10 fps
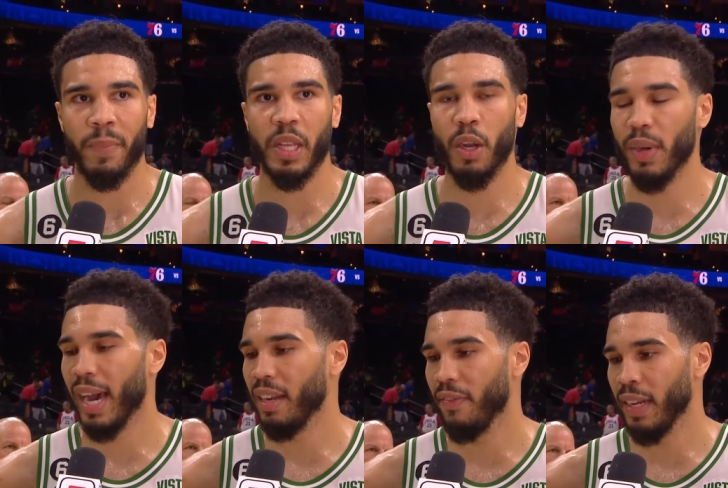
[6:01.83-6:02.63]
You know, we
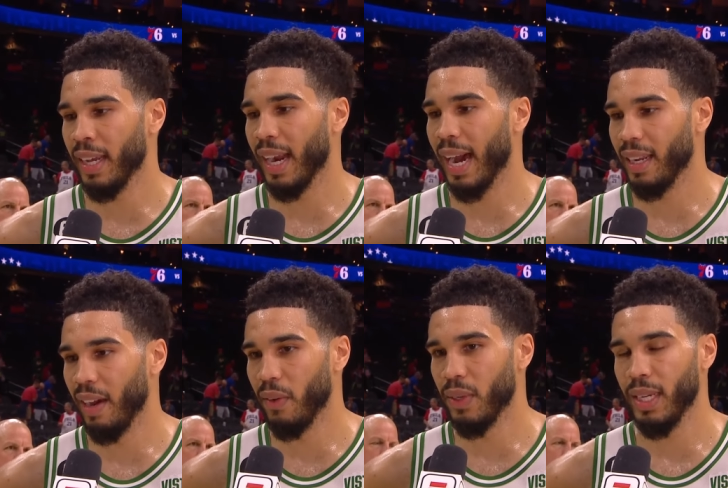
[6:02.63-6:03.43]
got to defend at a high
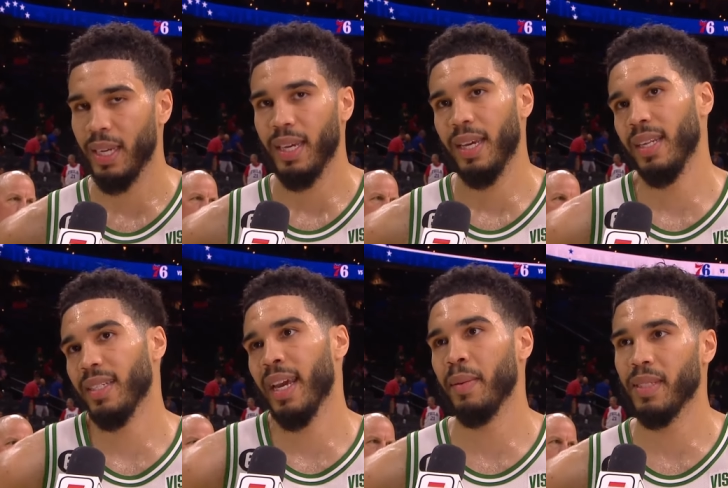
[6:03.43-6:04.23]
level. And it's
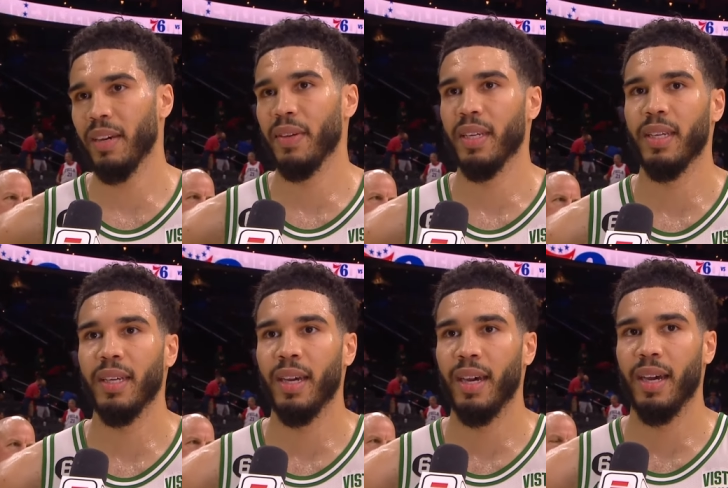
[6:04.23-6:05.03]
game seven.
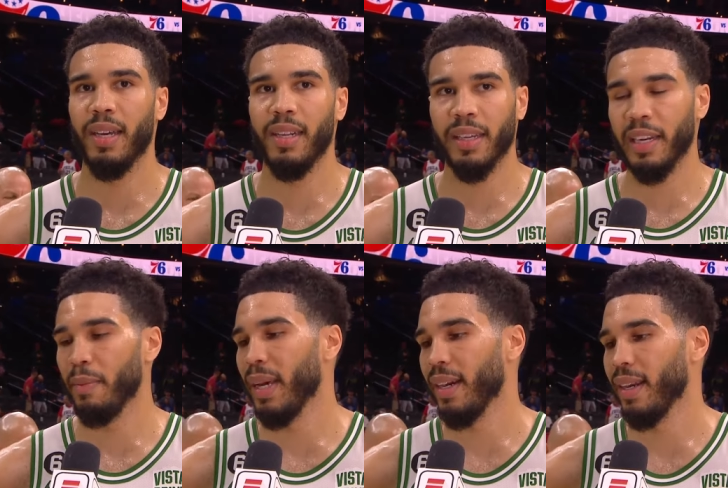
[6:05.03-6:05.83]
Uh, it doesn't get
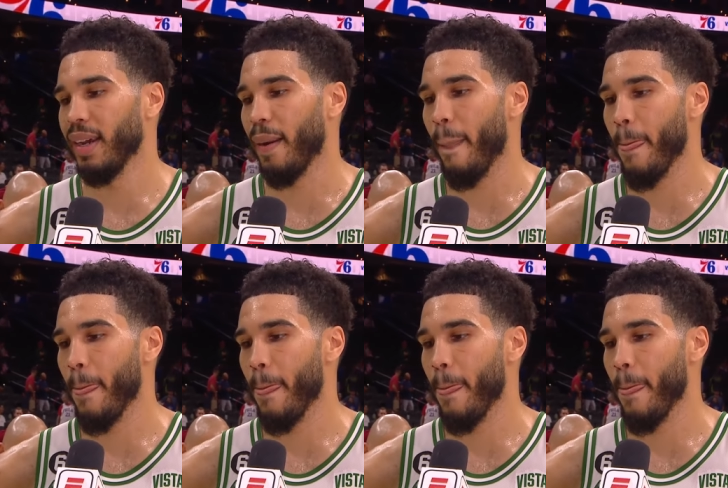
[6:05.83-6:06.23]
any better than that.